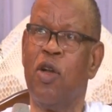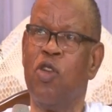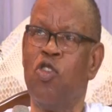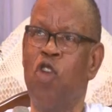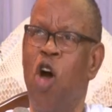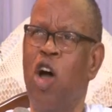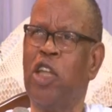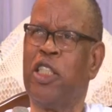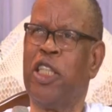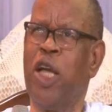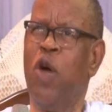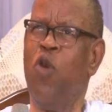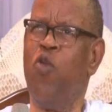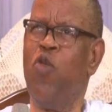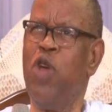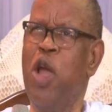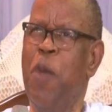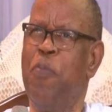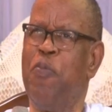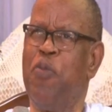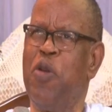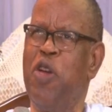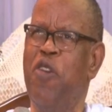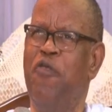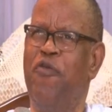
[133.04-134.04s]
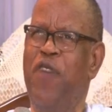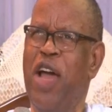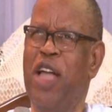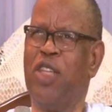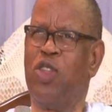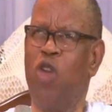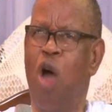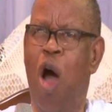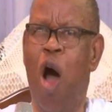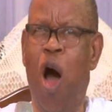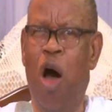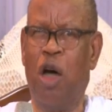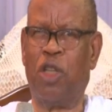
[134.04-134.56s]
Nothing will
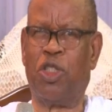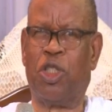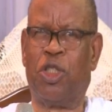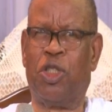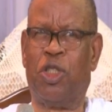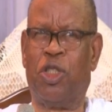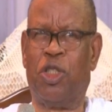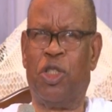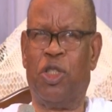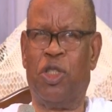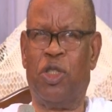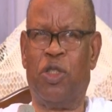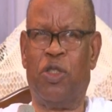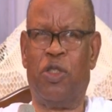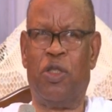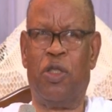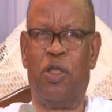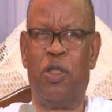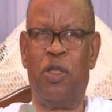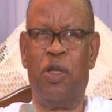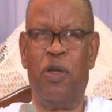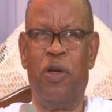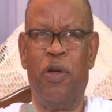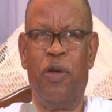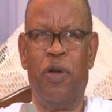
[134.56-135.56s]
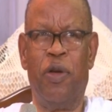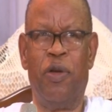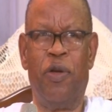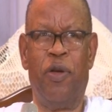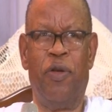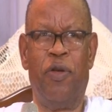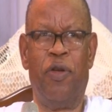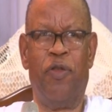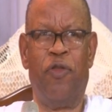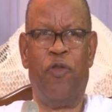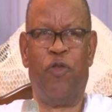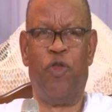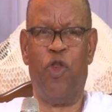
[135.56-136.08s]
prevent us
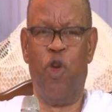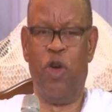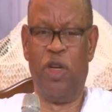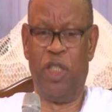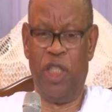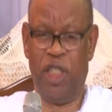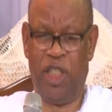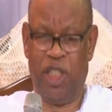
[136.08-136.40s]
from